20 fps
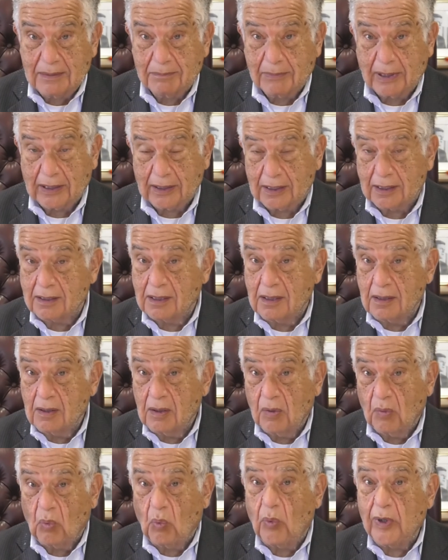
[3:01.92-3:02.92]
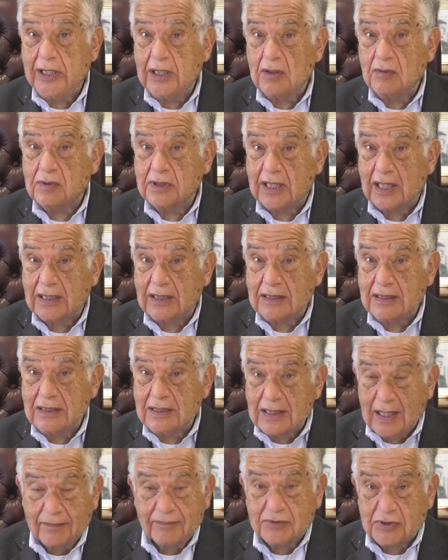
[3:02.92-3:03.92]
money. We don't get
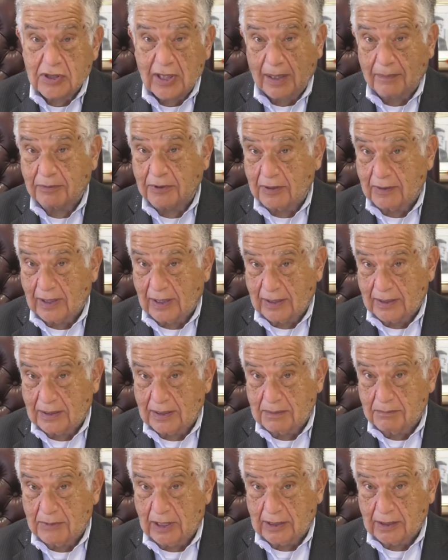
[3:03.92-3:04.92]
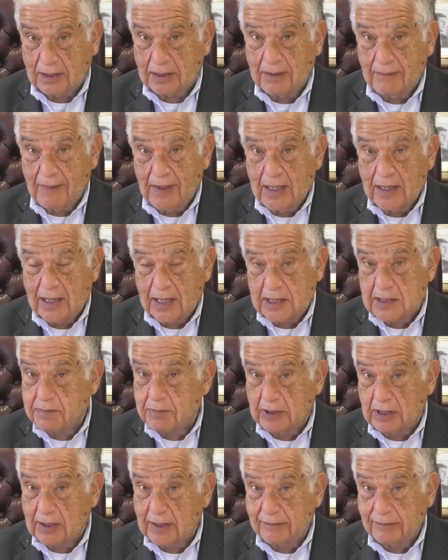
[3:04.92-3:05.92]
enough Chapter 90 money. It's
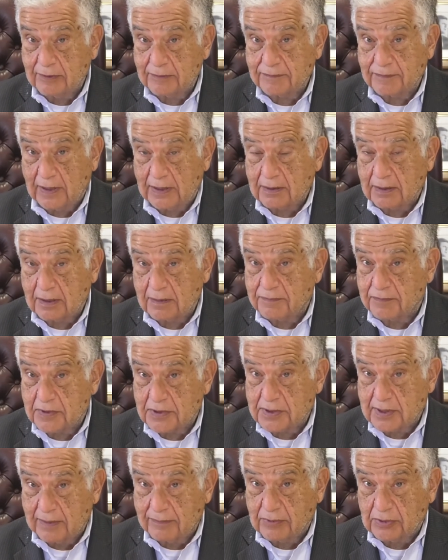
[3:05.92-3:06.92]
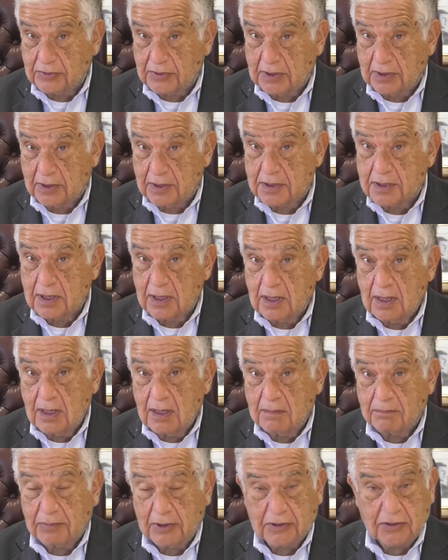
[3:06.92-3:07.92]
been level funded for several years,
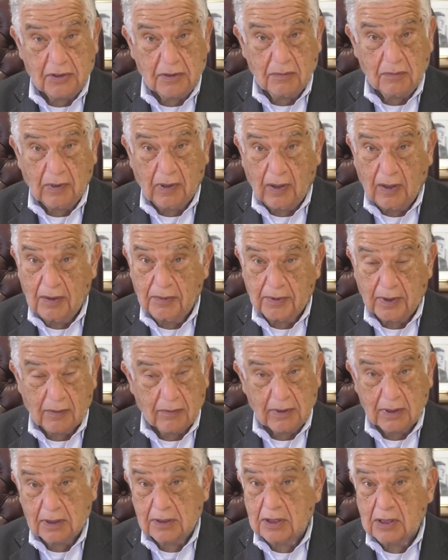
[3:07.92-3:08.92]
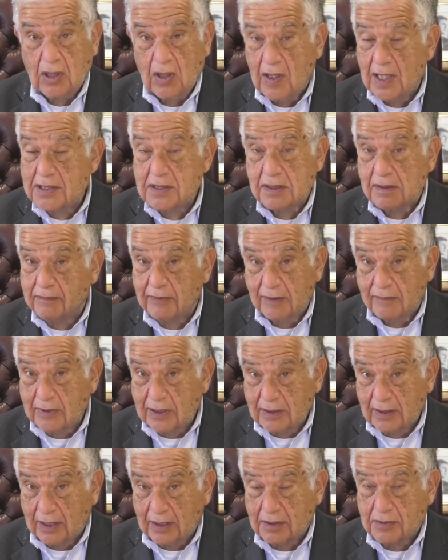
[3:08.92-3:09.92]
but you all know the cost of
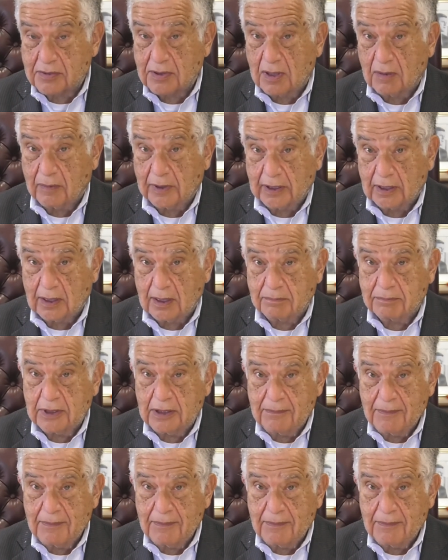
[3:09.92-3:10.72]
everything is going up,